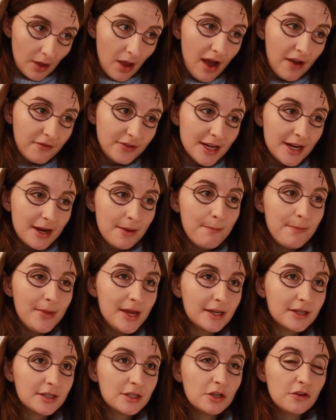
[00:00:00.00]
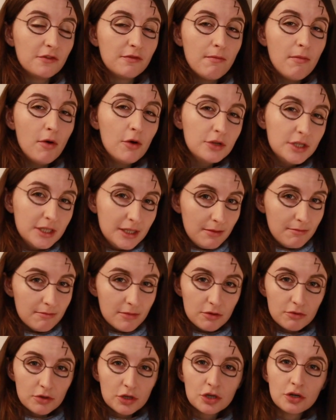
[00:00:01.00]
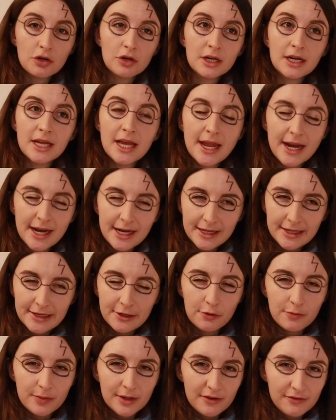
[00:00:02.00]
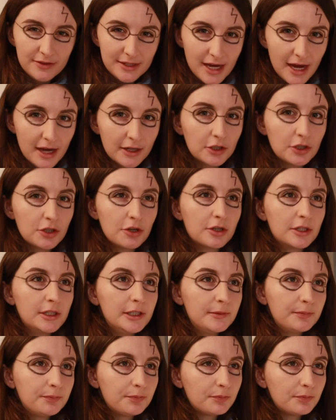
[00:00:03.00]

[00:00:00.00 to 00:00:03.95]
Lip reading: I've done a mix of mostly milk chocolate and a little bit of dark chocolate.